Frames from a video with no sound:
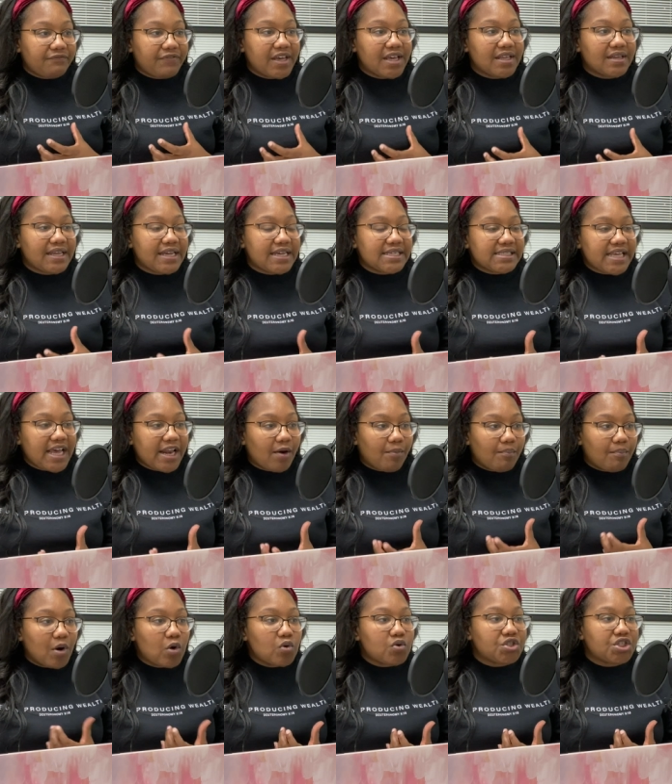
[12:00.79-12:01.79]
feelings and
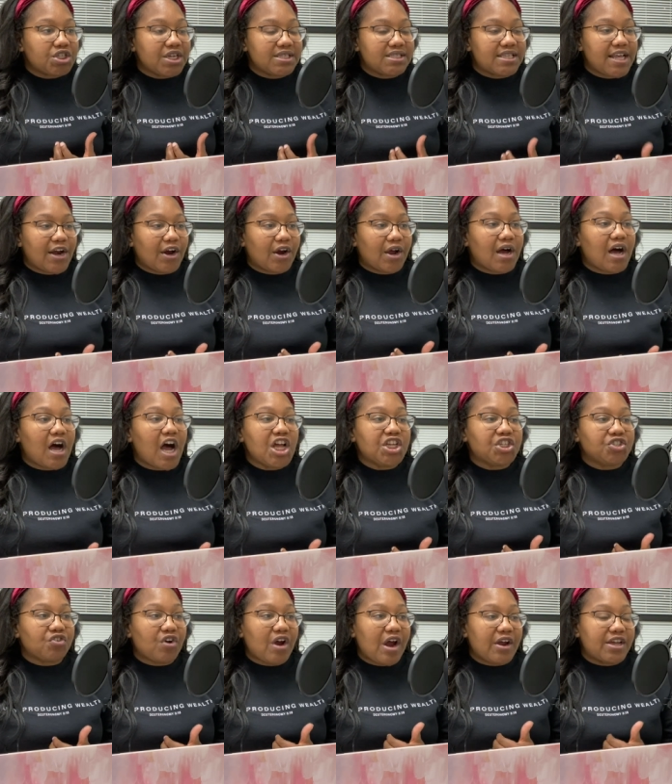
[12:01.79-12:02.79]
emotions that are
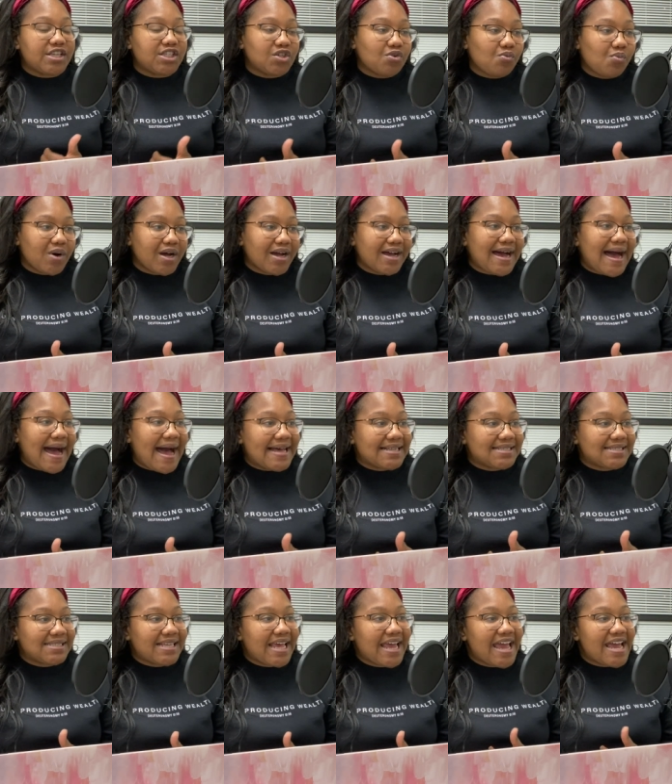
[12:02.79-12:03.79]
contrary to what God
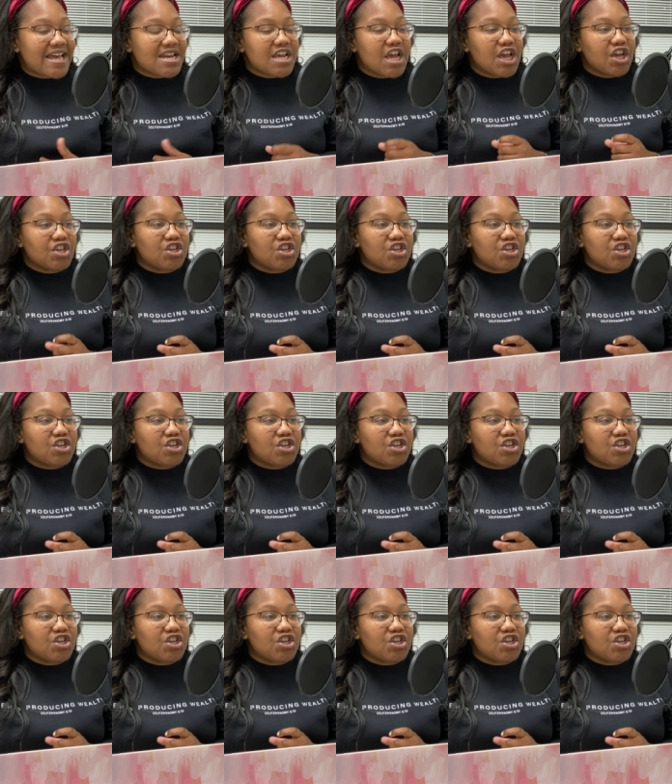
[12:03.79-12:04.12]
said,